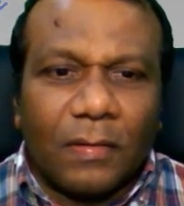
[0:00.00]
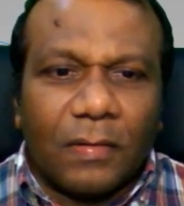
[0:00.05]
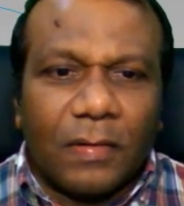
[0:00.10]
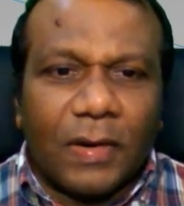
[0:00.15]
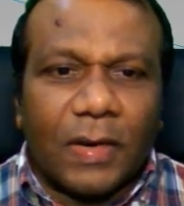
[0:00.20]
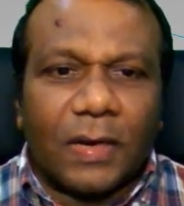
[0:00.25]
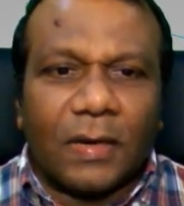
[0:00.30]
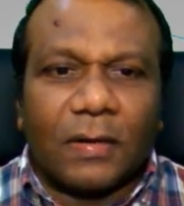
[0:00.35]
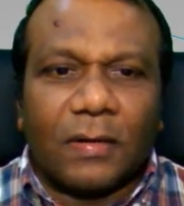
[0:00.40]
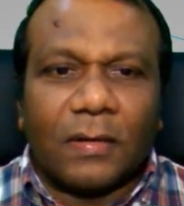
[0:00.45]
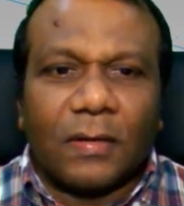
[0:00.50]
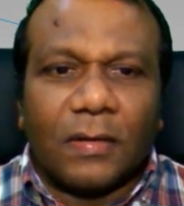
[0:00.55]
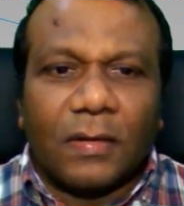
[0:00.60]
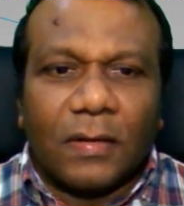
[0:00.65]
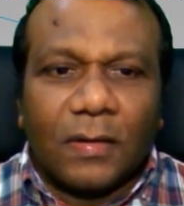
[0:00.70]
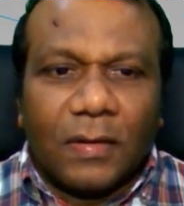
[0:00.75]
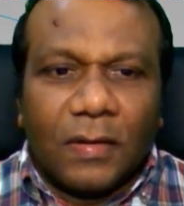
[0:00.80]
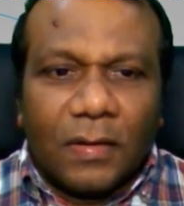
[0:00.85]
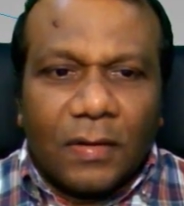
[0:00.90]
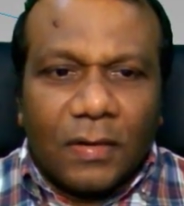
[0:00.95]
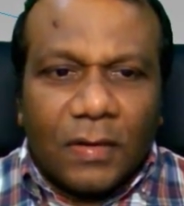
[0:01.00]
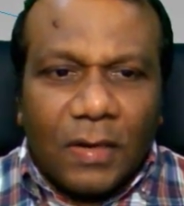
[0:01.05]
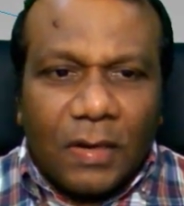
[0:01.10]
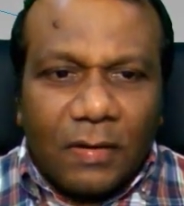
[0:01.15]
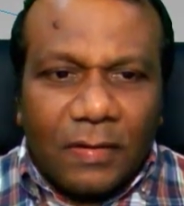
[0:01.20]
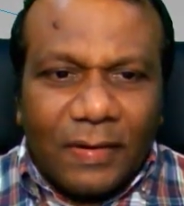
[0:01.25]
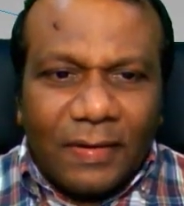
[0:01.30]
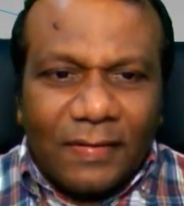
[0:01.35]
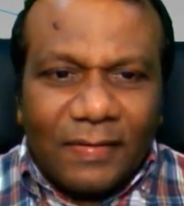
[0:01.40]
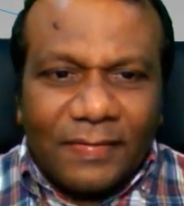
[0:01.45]
Right.
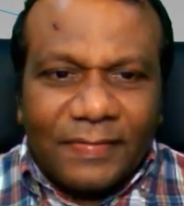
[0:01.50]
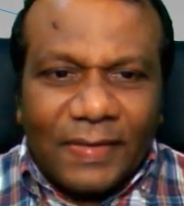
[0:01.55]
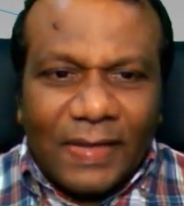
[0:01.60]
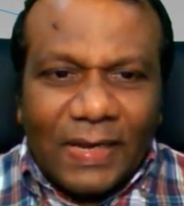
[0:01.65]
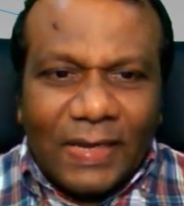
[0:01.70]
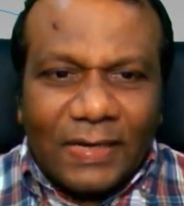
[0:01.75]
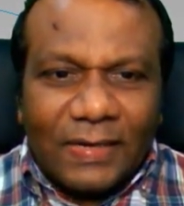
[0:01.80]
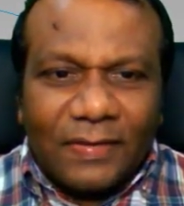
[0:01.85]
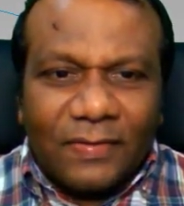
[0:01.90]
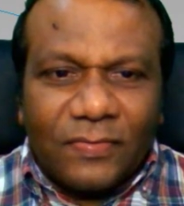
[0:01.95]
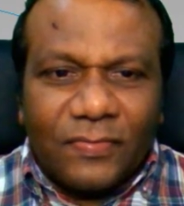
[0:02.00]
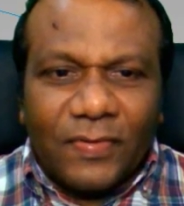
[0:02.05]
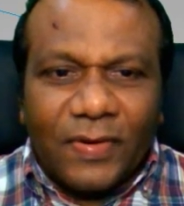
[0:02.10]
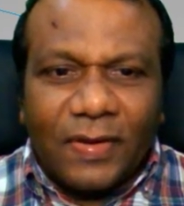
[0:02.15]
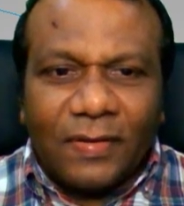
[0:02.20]
Now I will select this